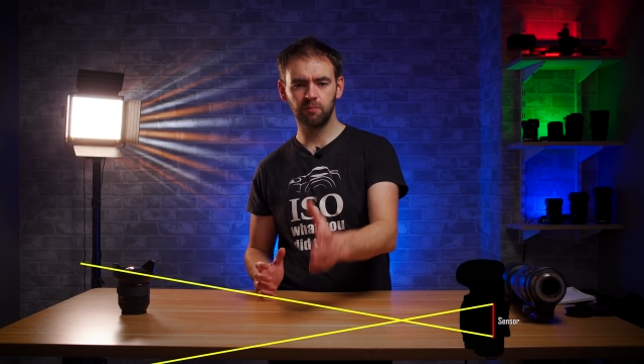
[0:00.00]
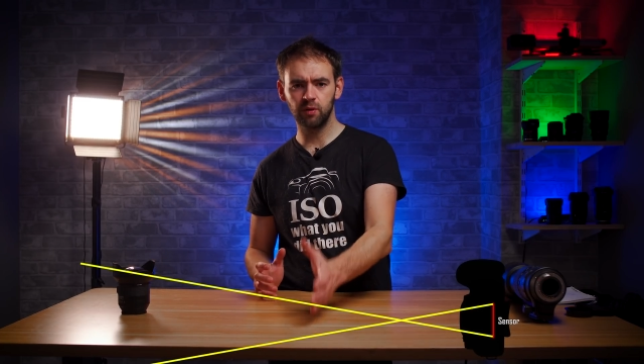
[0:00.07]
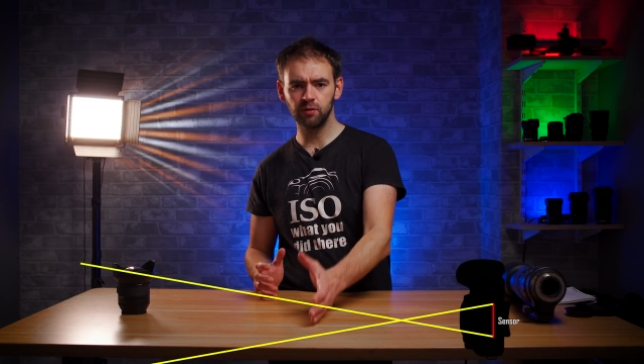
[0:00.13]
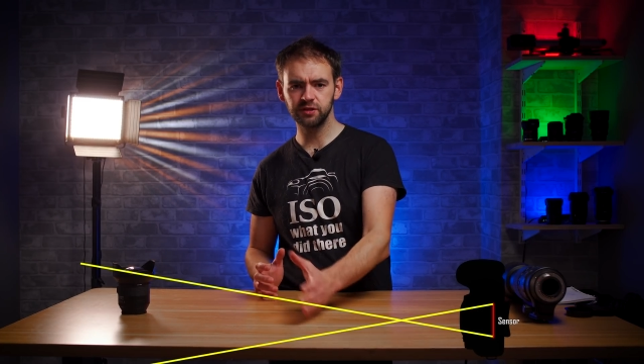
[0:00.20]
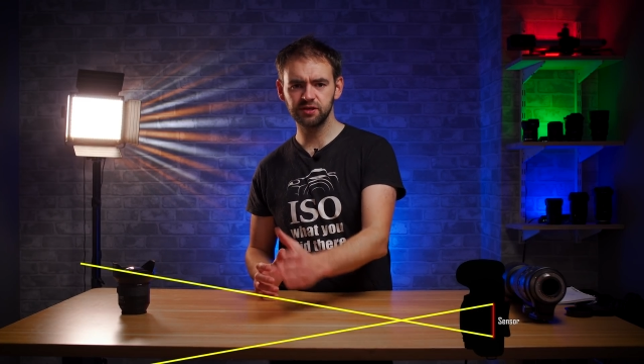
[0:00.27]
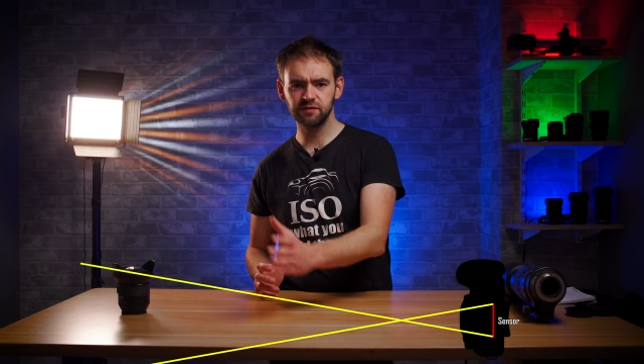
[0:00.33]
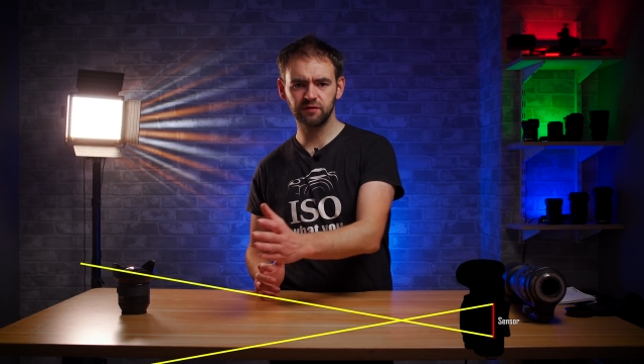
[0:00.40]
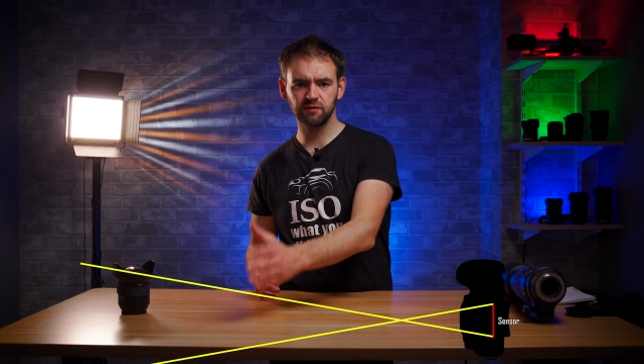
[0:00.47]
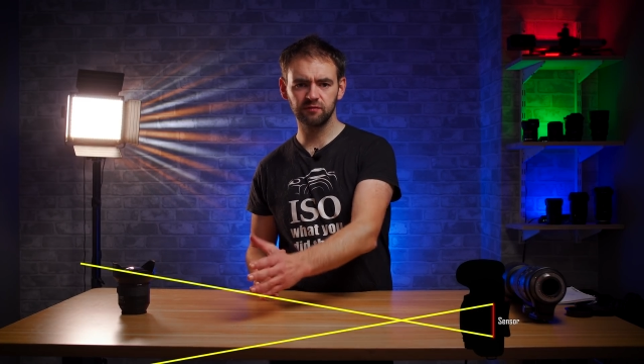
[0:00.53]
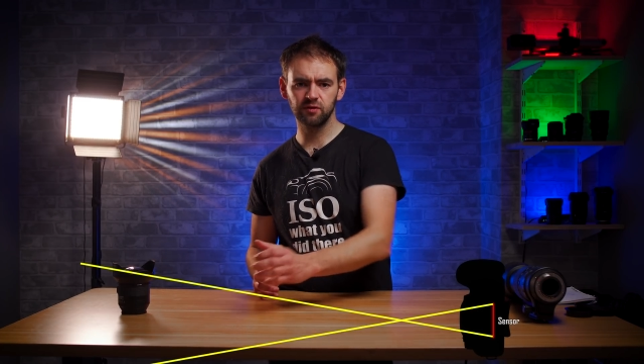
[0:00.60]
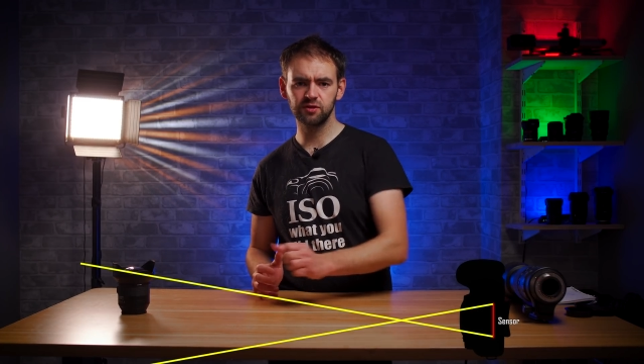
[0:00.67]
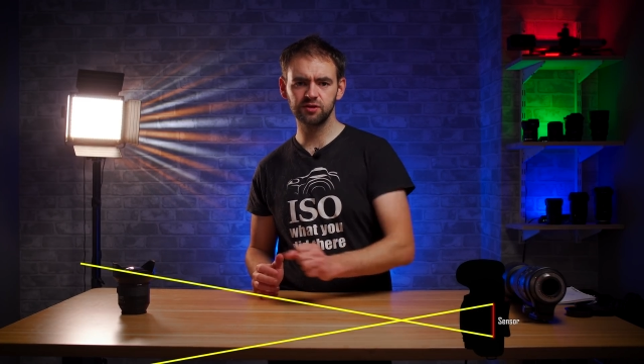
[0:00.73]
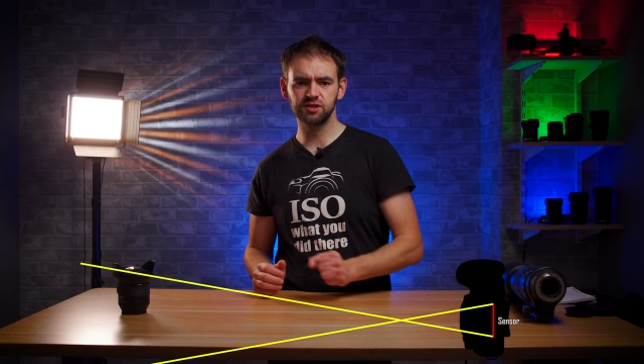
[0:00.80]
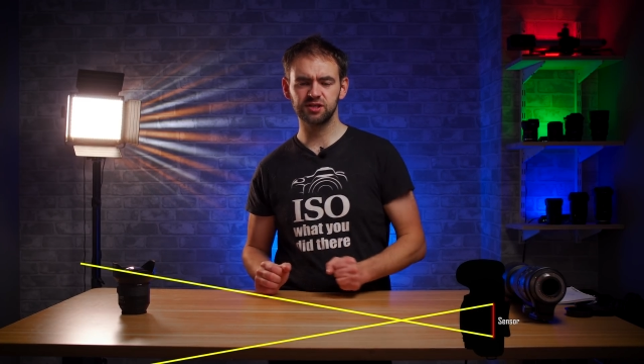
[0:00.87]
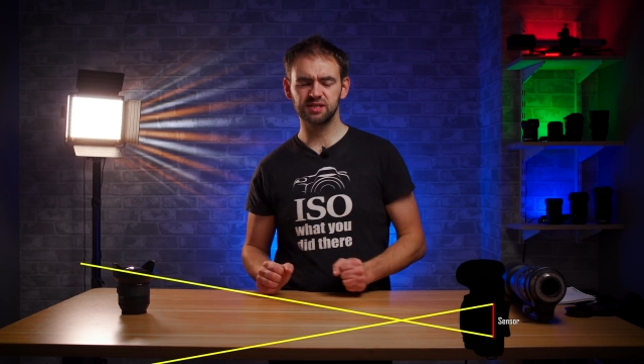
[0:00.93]
point of
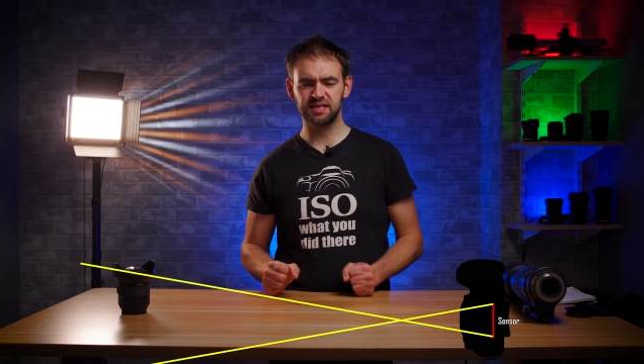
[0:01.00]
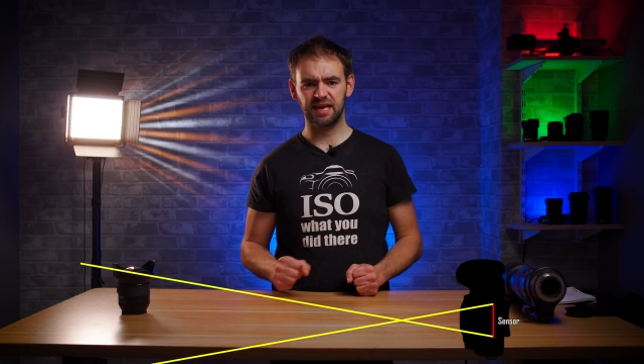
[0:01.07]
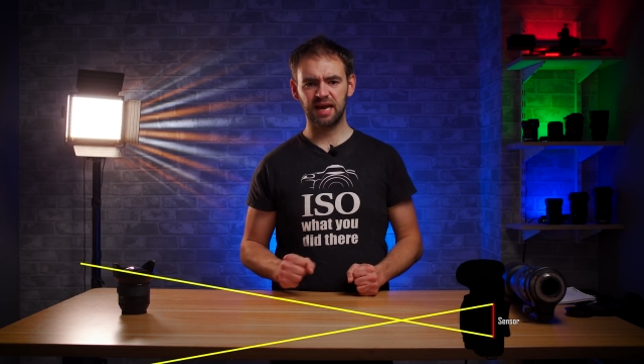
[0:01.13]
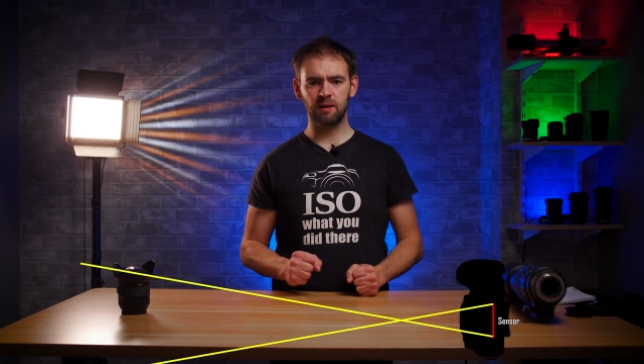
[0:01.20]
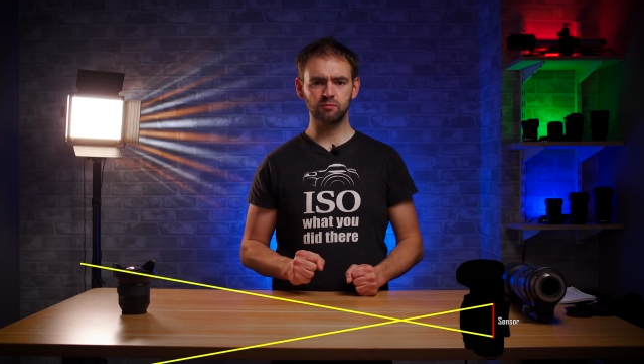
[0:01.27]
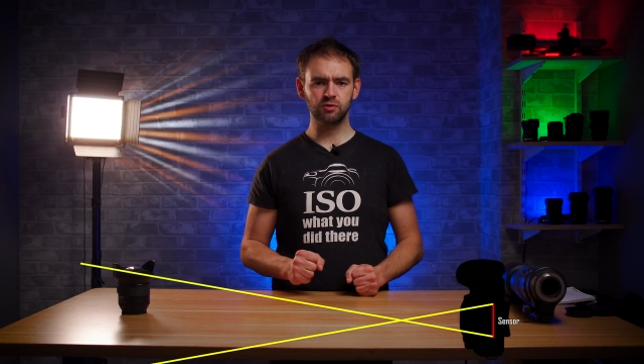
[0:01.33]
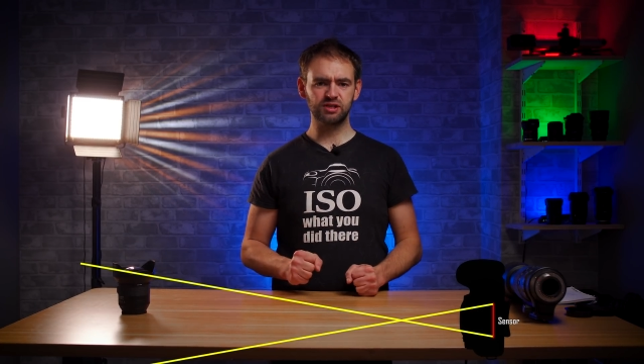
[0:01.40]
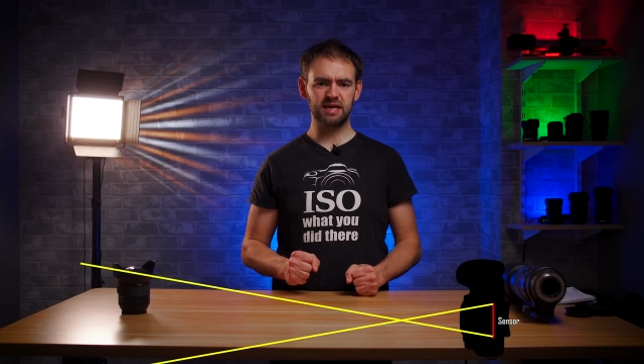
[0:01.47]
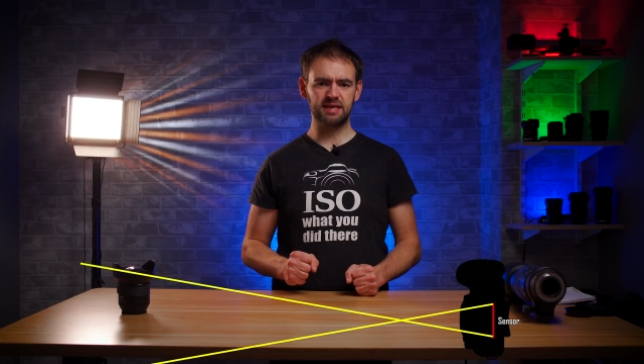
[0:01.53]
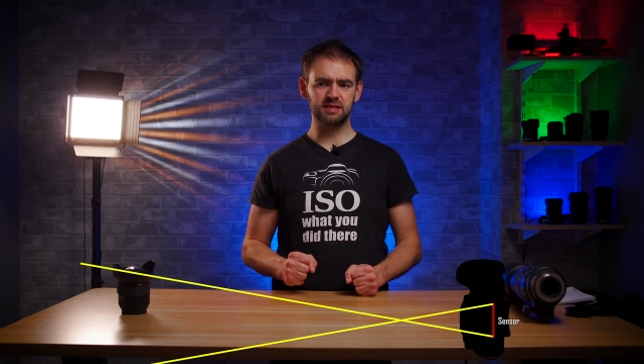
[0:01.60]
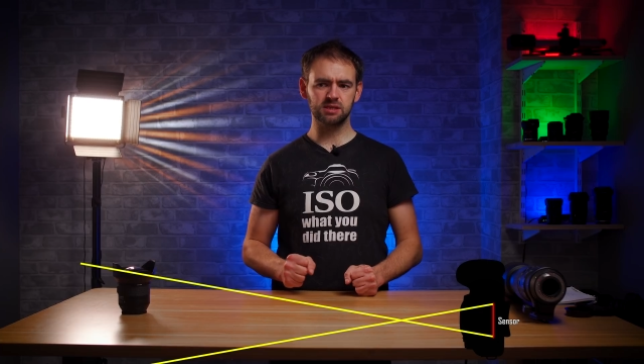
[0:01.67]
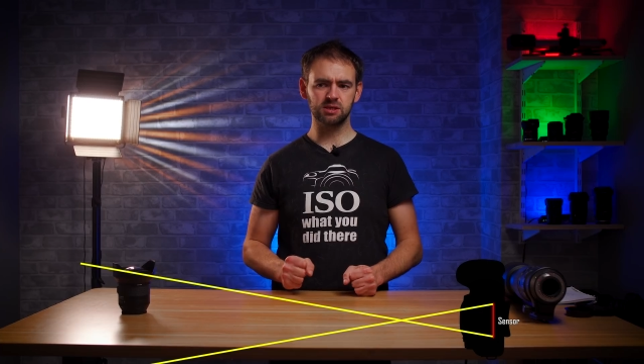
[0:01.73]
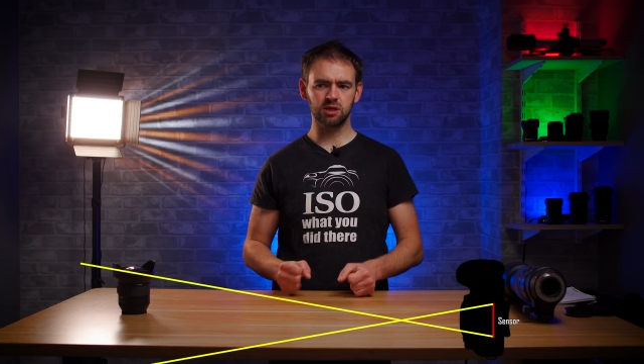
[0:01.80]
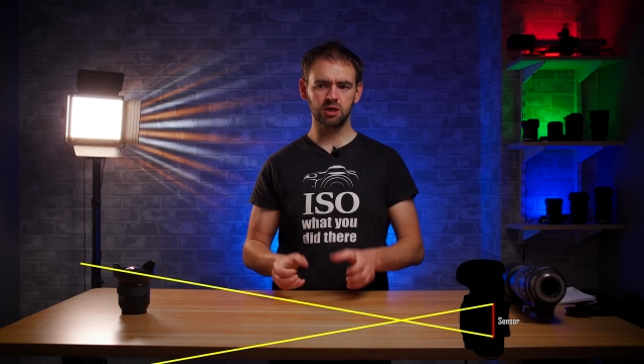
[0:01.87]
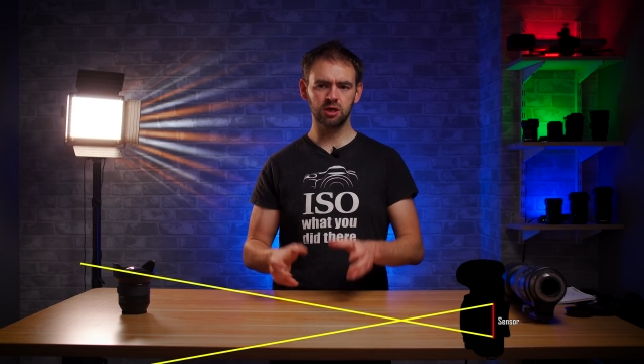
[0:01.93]
convergence to camera
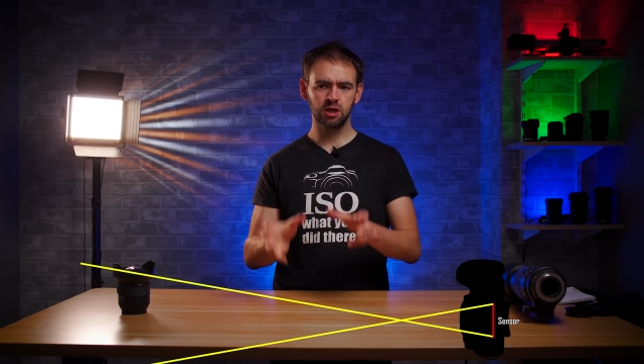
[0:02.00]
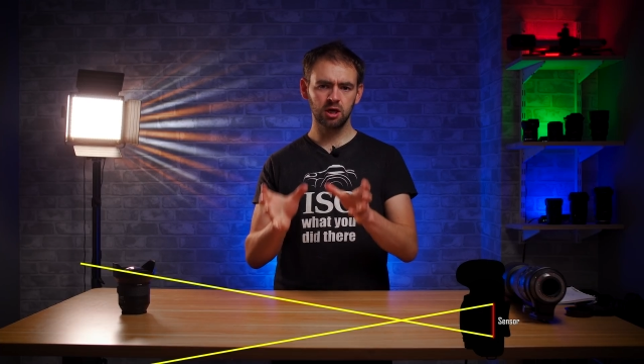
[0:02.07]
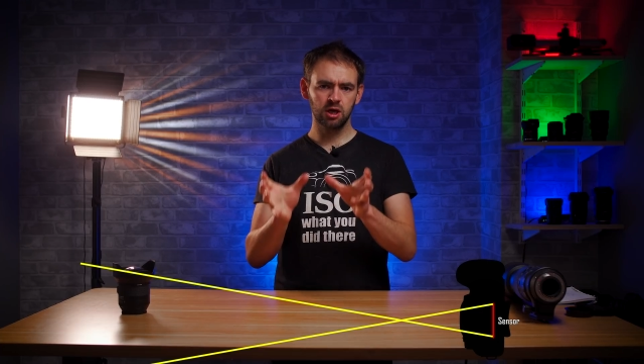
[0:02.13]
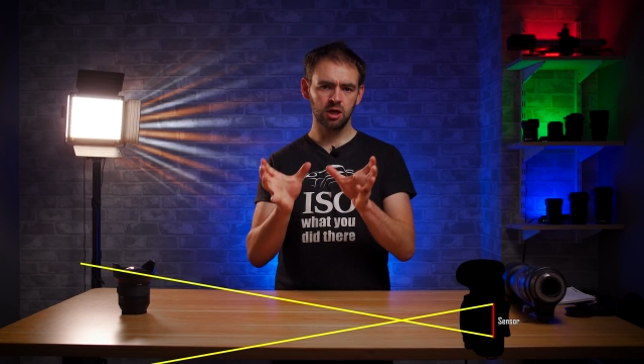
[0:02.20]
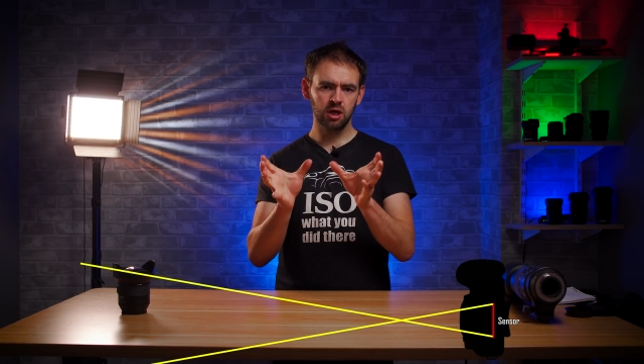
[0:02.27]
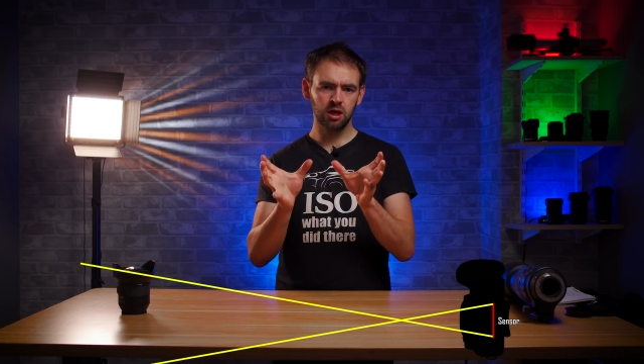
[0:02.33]
sensor